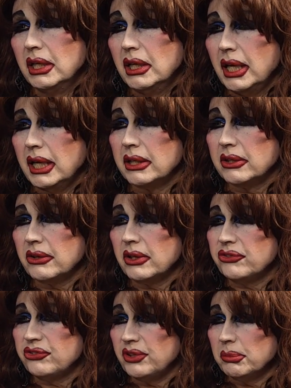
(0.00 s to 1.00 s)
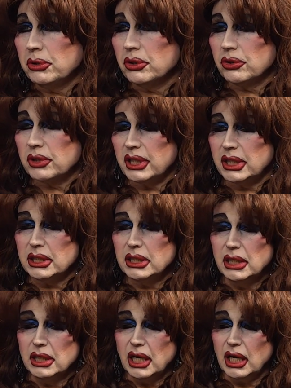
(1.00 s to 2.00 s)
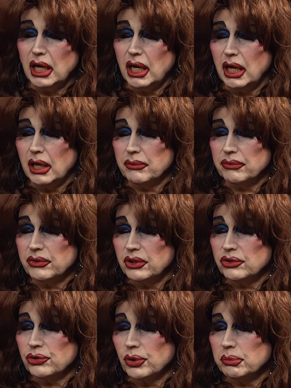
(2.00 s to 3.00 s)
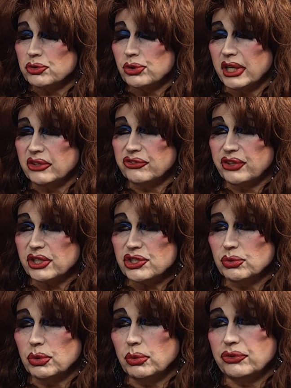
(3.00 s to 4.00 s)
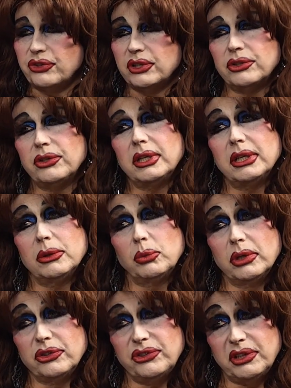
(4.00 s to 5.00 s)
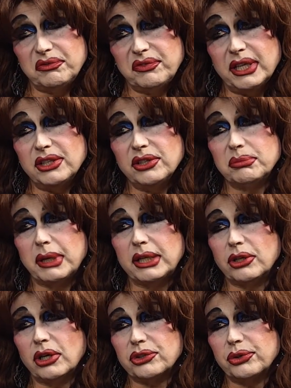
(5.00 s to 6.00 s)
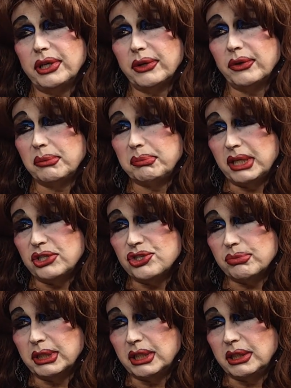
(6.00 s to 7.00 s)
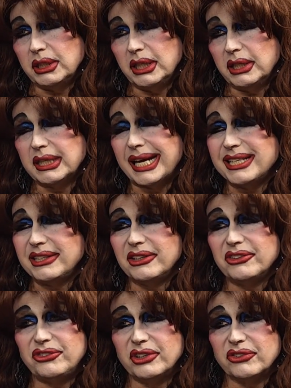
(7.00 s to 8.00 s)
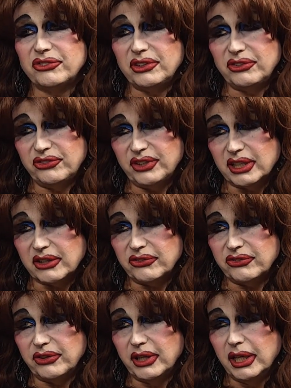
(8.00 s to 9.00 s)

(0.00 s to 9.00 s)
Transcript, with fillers: And similarly, uh, the term transsexual was, in, was invented by Dr. Harry Benjamin in 1966.